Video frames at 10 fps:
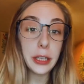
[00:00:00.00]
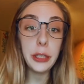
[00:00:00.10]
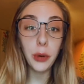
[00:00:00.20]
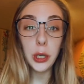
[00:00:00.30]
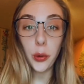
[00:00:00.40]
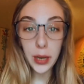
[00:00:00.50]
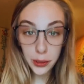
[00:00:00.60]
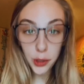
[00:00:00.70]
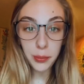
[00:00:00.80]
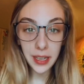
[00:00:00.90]
you are
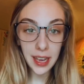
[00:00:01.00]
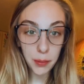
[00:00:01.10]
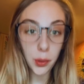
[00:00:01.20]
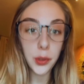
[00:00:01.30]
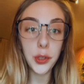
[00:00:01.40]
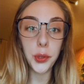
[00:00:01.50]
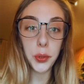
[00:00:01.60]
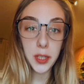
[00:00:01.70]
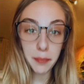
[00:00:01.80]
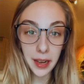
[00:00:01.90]
going to be able to
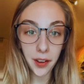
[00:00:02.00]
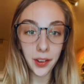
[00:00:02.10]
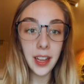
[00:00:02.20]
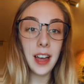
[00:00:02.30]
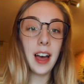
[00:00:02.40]
smell."